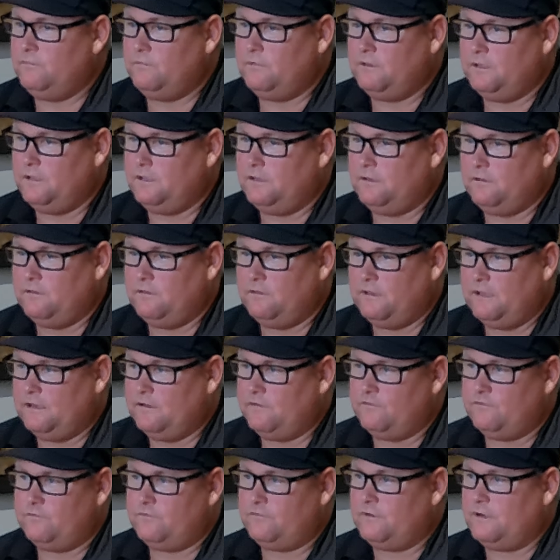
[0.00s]
they
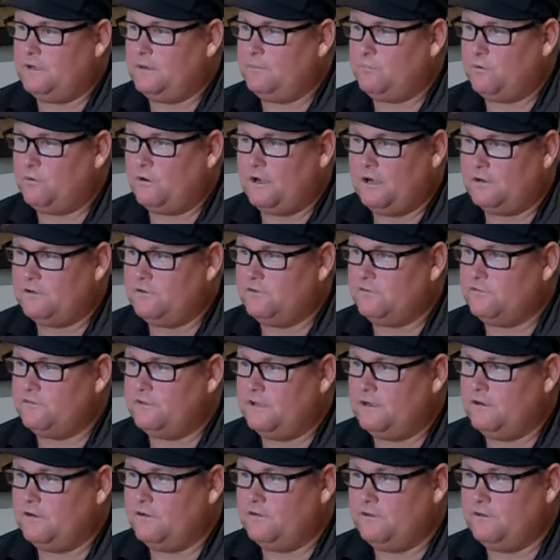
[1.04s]
have proctors
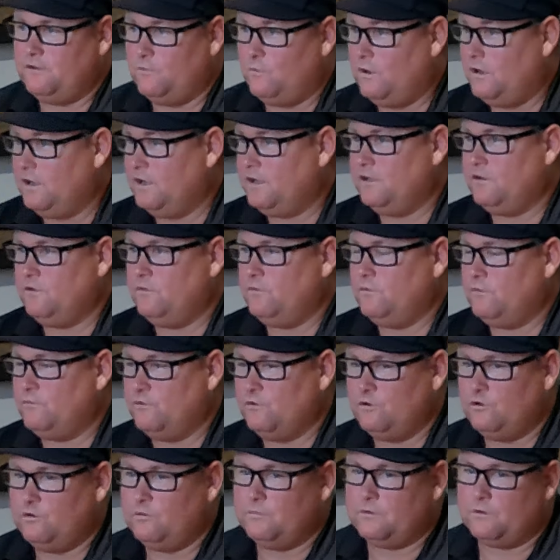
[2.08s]
there, and you walk into a
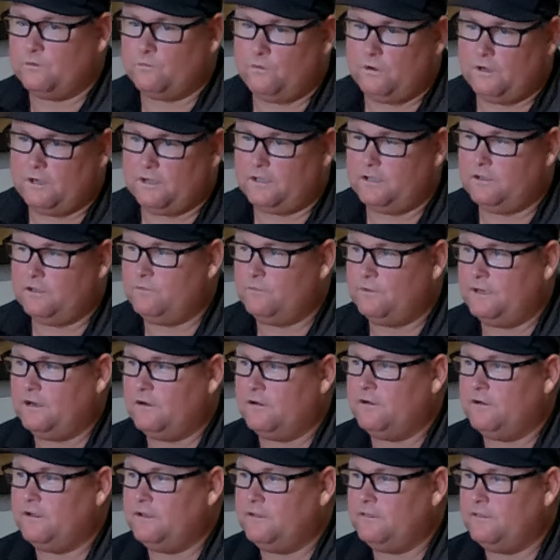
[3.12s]
room or walk into an
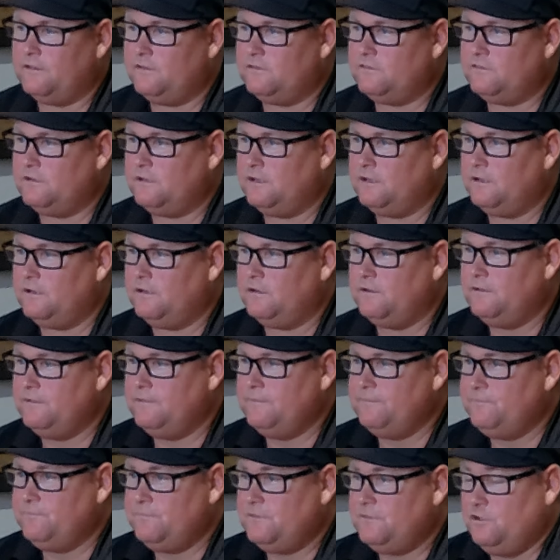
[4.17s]
area, and they say,
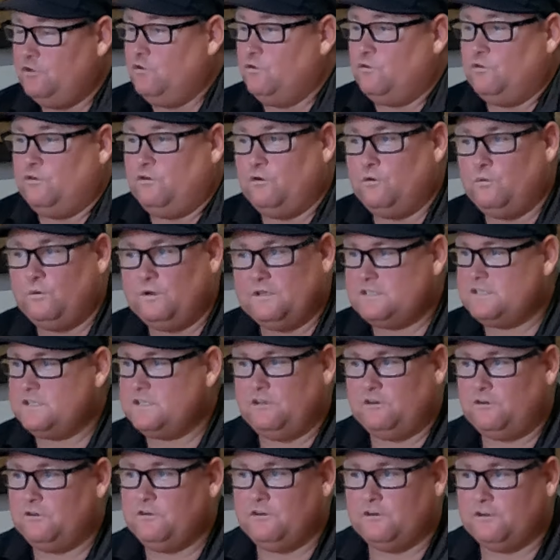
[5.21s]
you don't know what
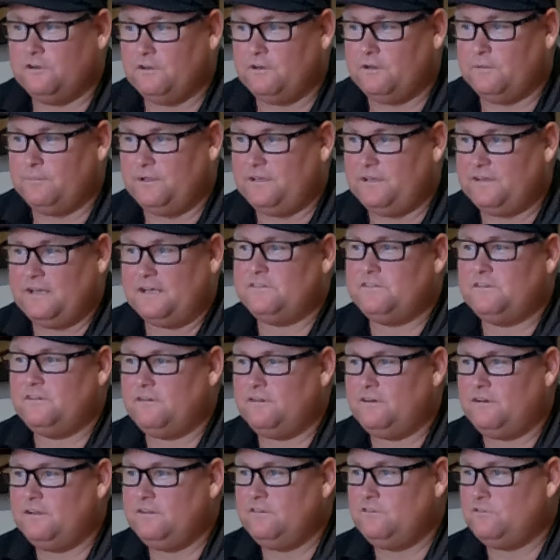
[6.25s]
skill you're going to be
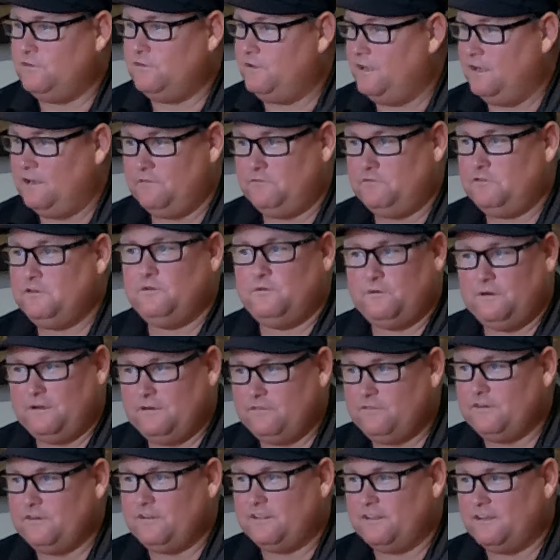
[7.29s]
tested on, so you have to know
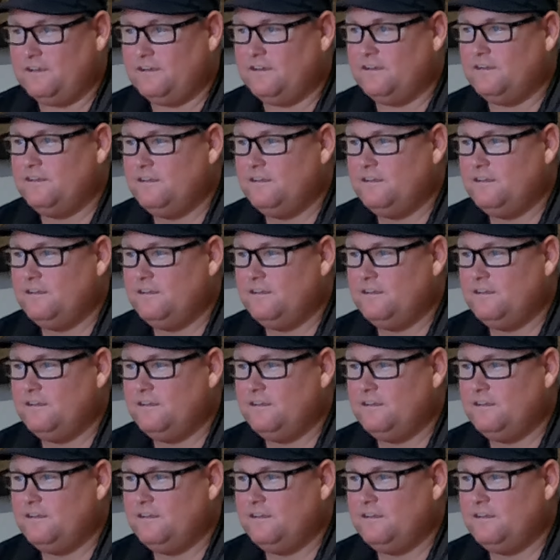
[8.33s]
everything.